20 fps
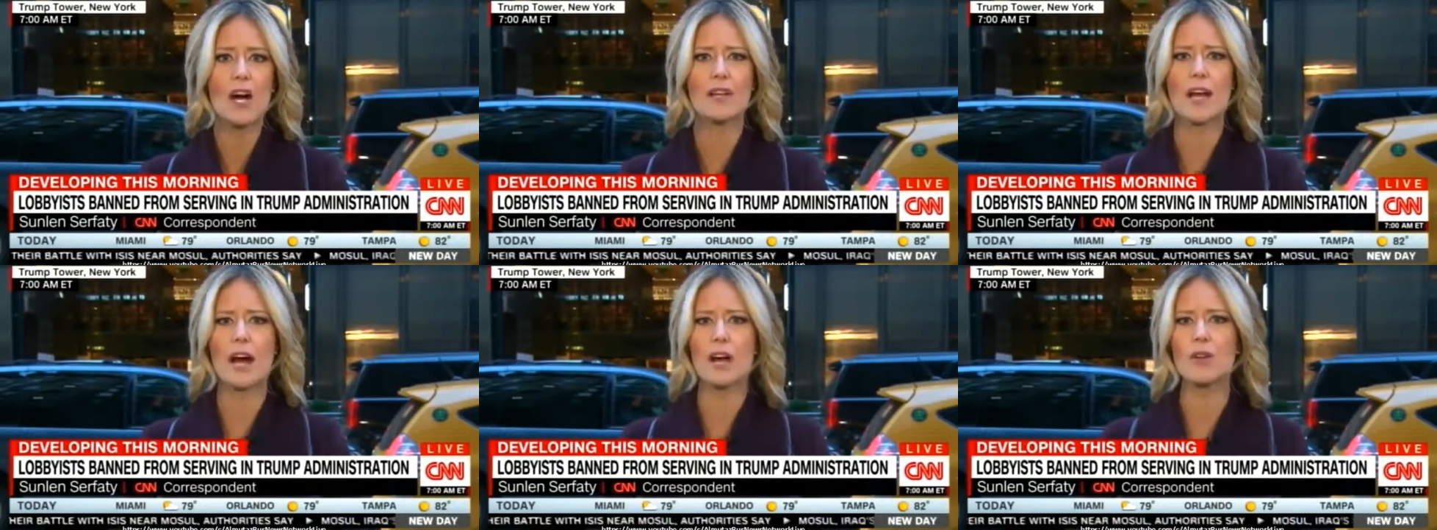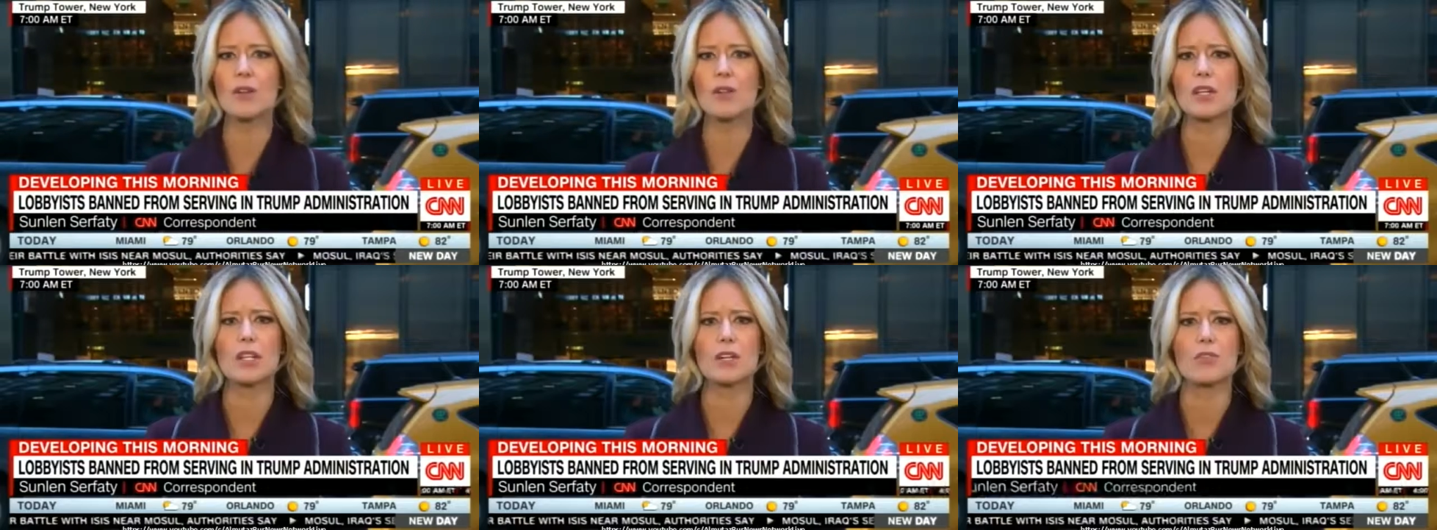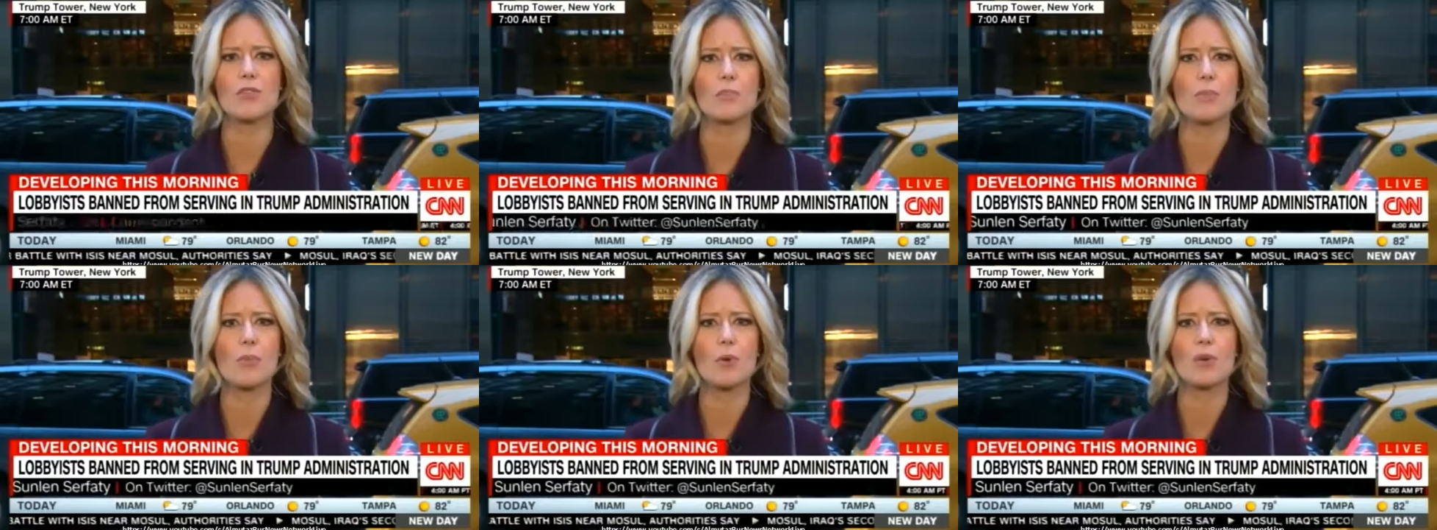Not only
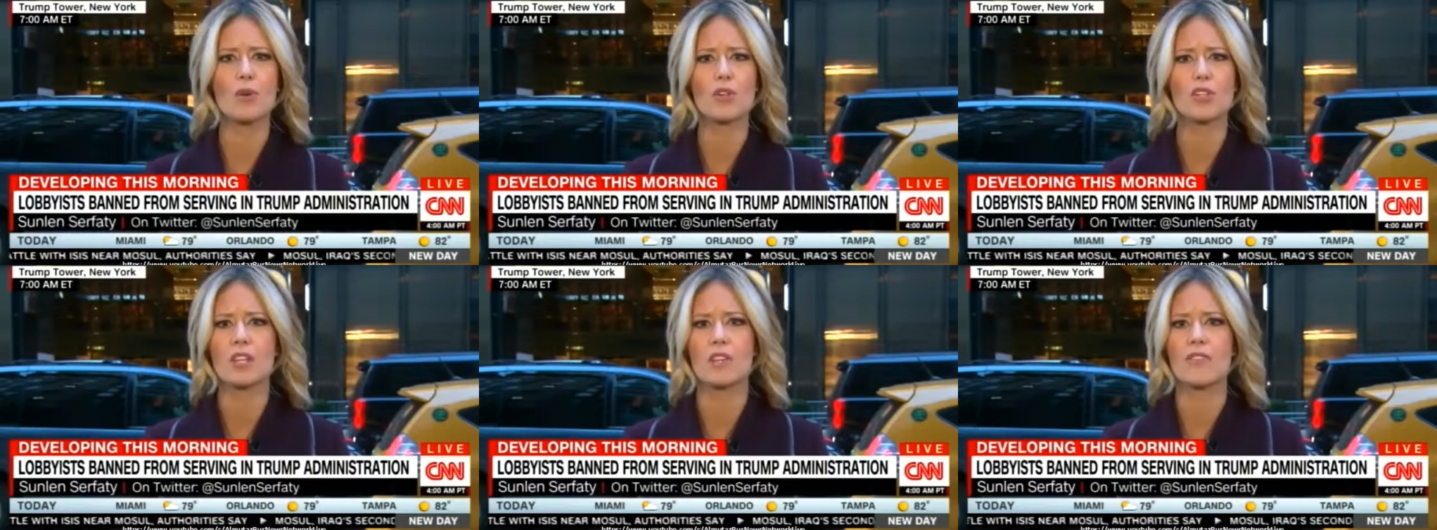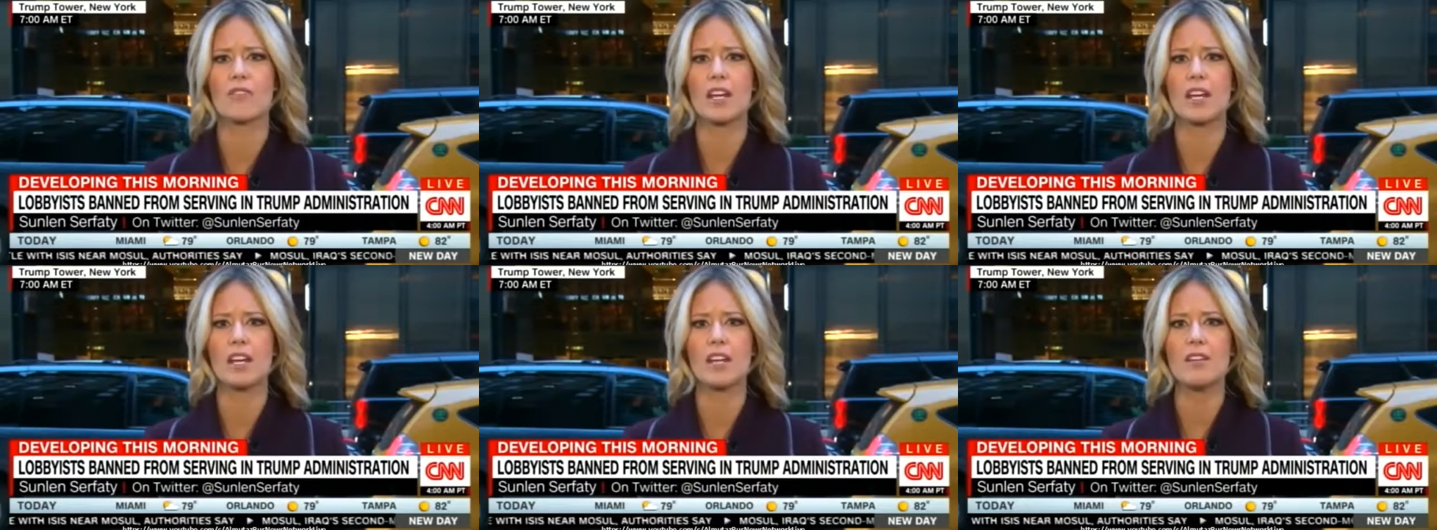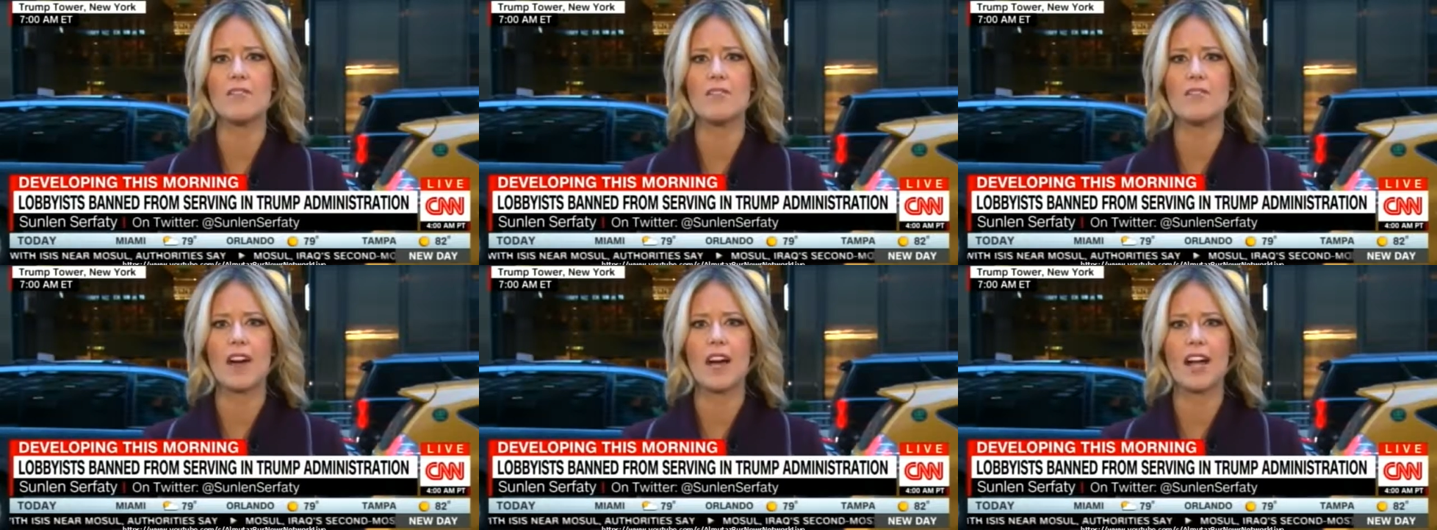the reports of the
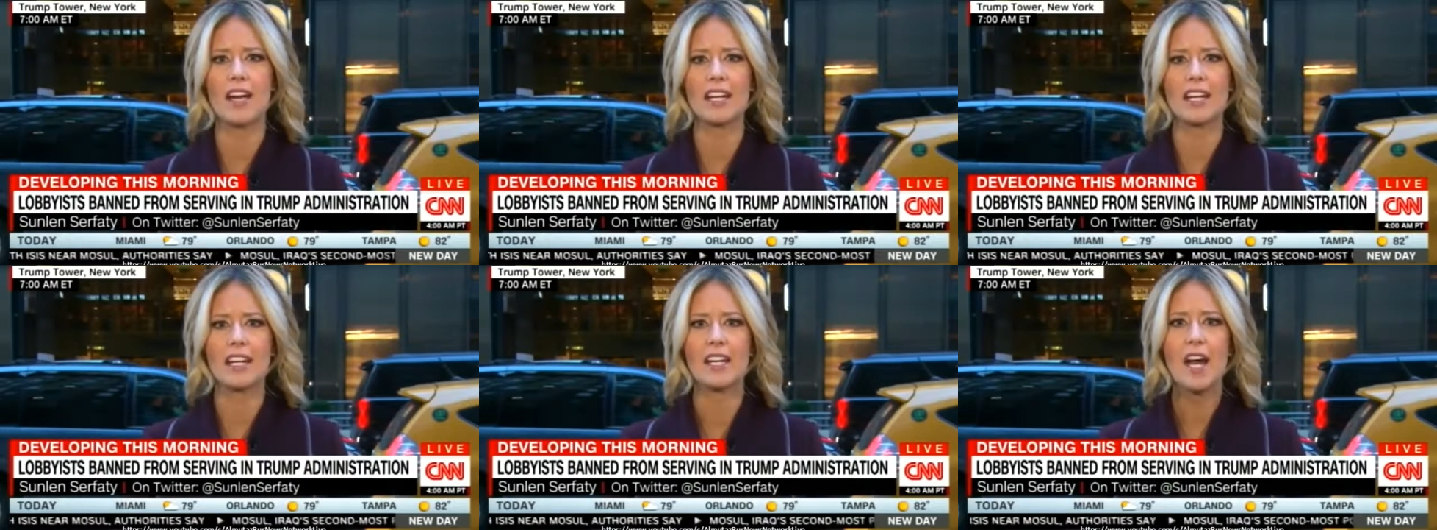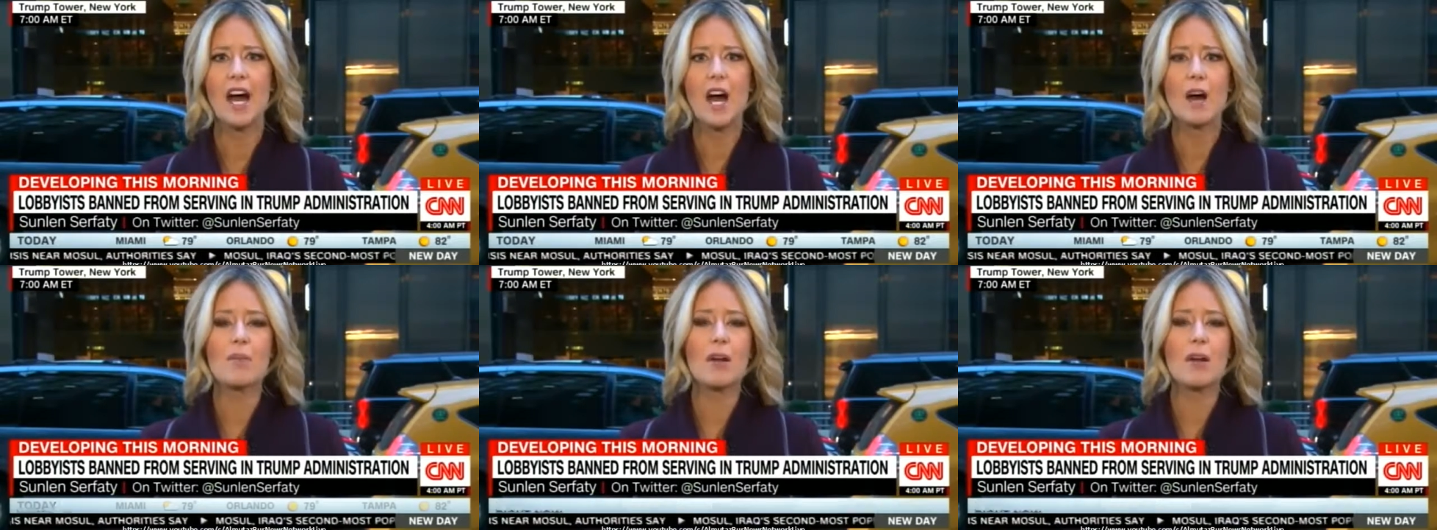infighting,